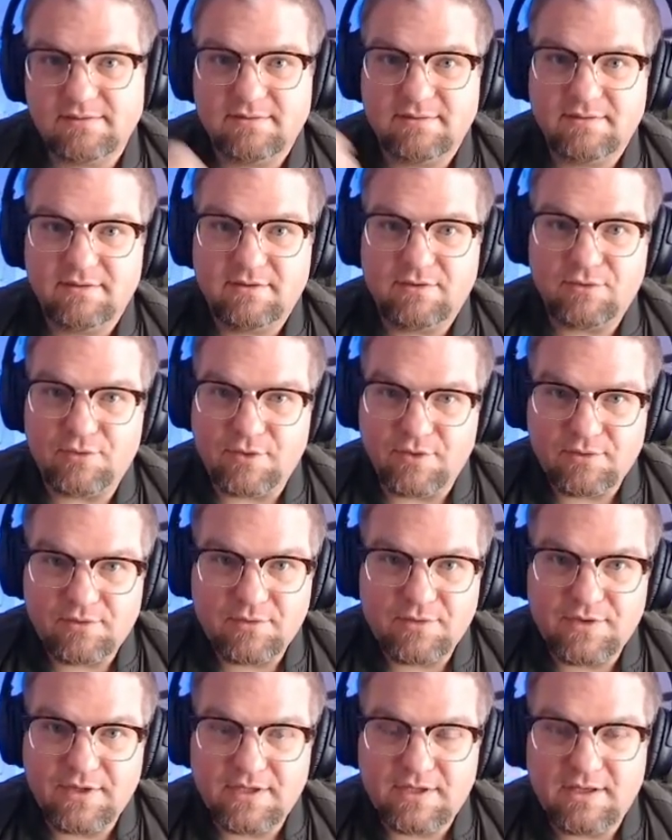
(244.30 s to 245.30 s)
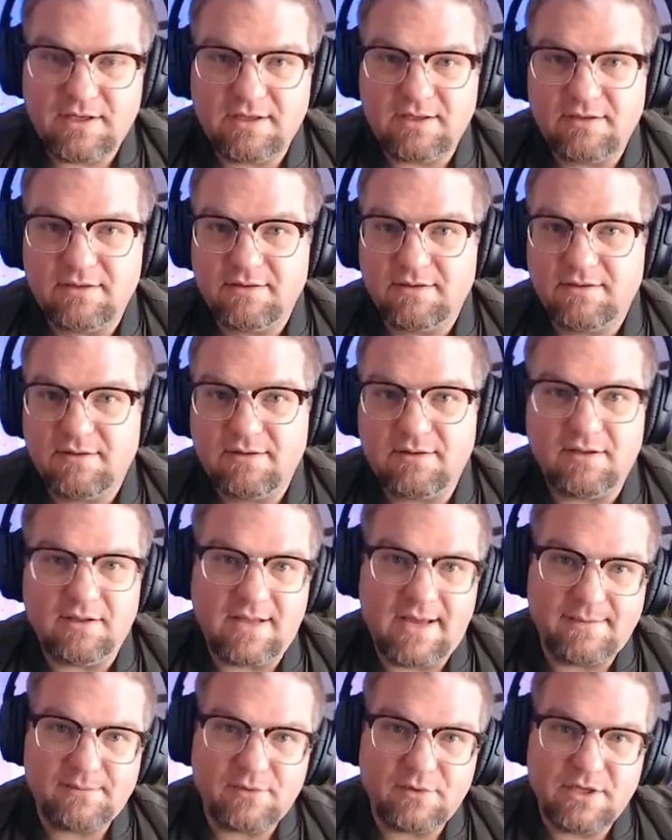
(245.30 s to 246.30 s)
critical thinking,
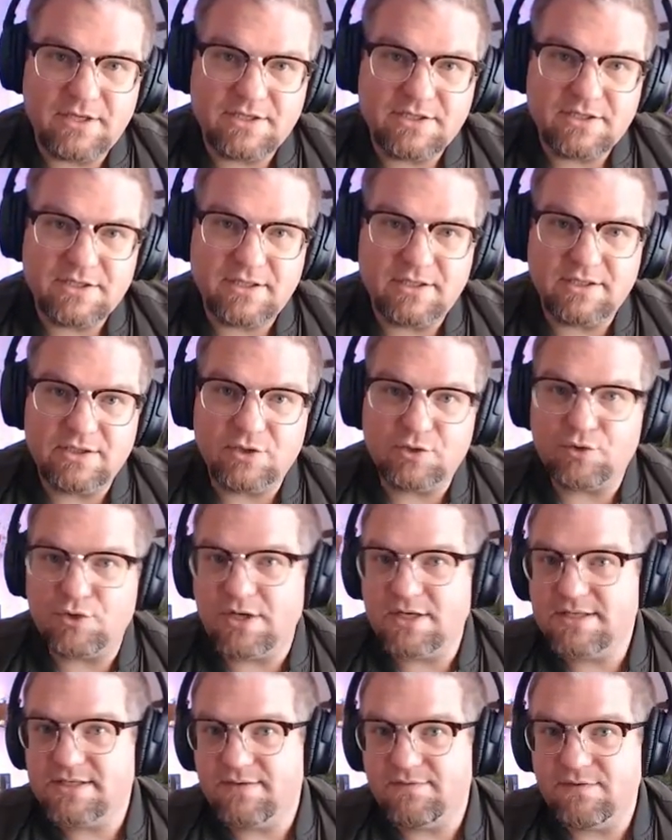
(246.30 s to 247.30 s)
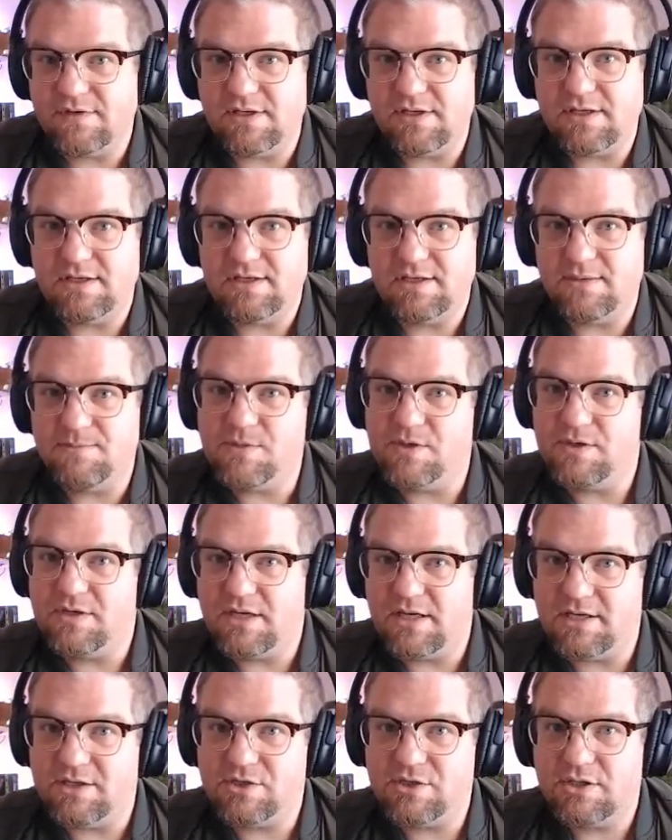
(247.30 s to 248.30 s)
collaboration, creativity,
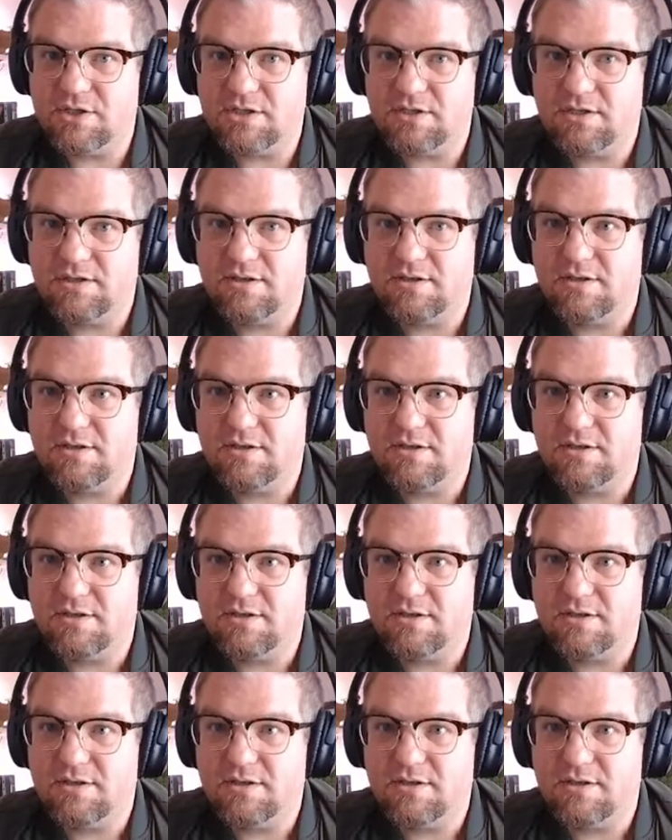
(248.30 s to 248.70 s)
communication